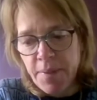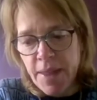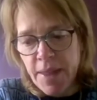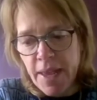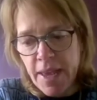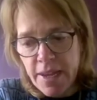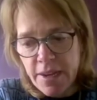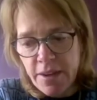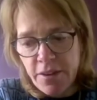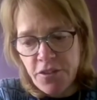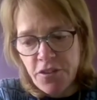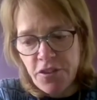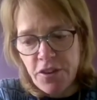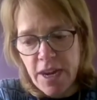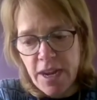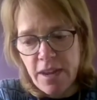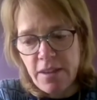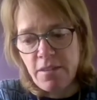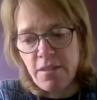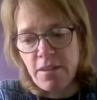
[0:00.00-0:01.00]

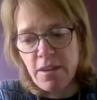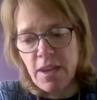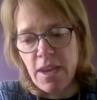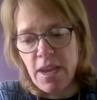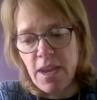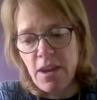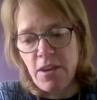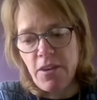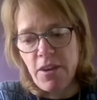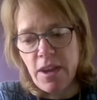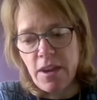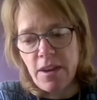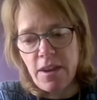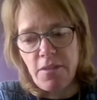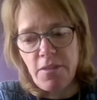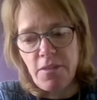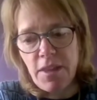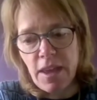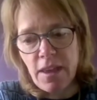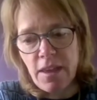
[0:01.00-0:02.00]
interesting area. And
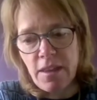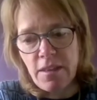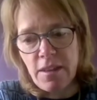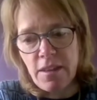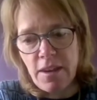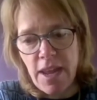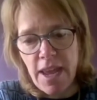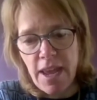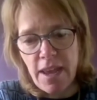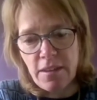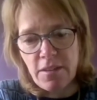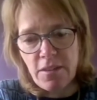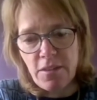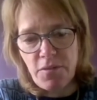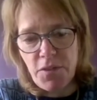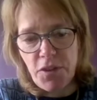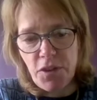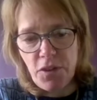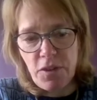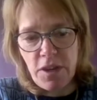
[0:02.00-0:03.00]
I think in the next
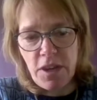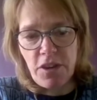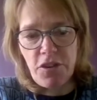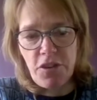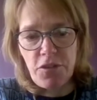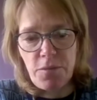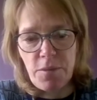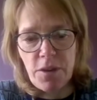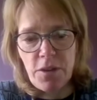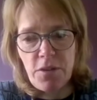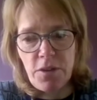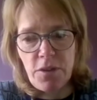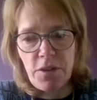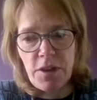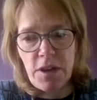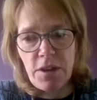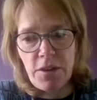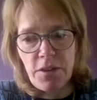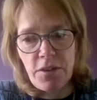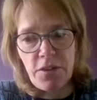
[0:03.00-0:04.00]
few years, we're going
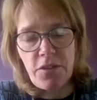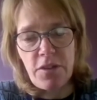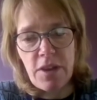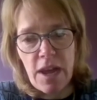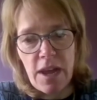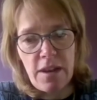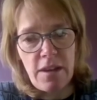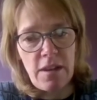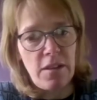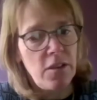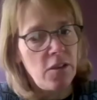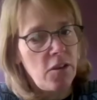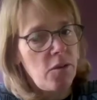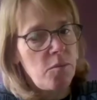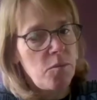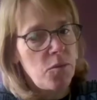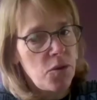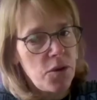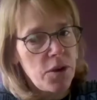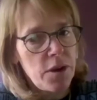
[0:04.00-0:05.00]
to understand a
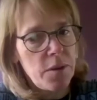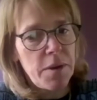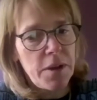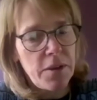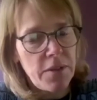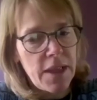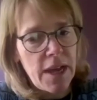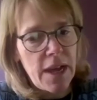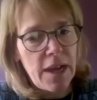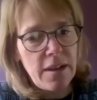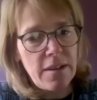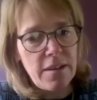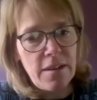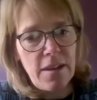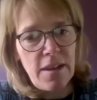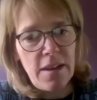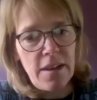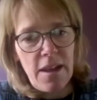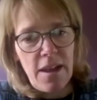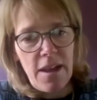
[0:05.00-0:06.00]
lot more about that.
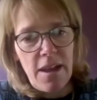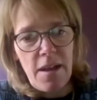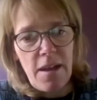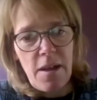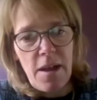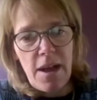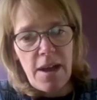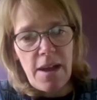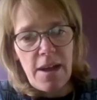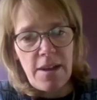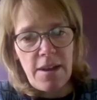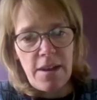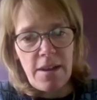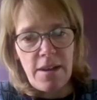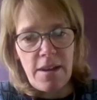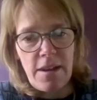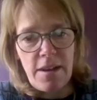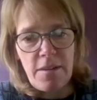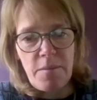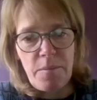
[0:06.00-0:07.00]
Yeah. And
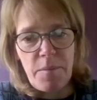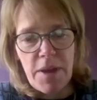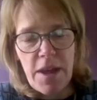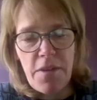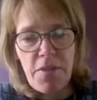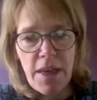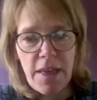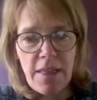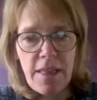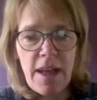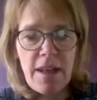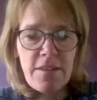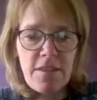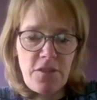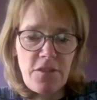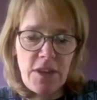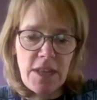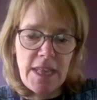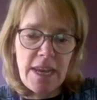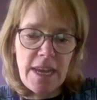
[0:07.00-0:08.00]
but I think that's
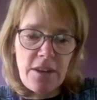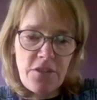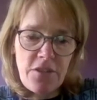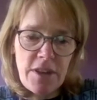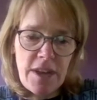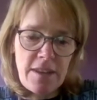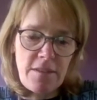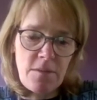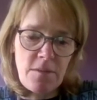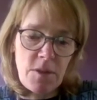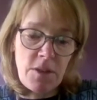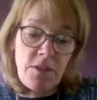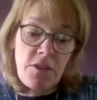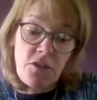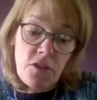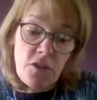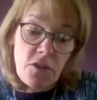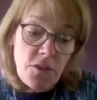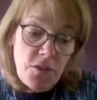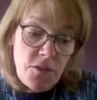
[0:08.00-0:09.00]
a really interesting one.
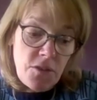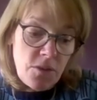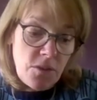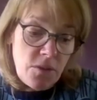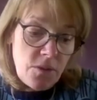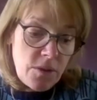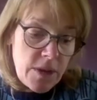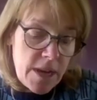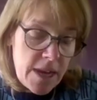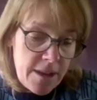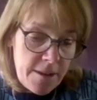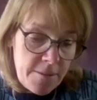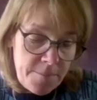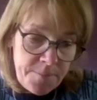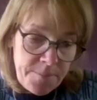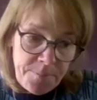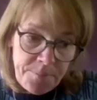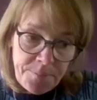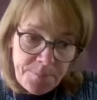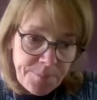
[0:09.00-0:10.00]
There's also um,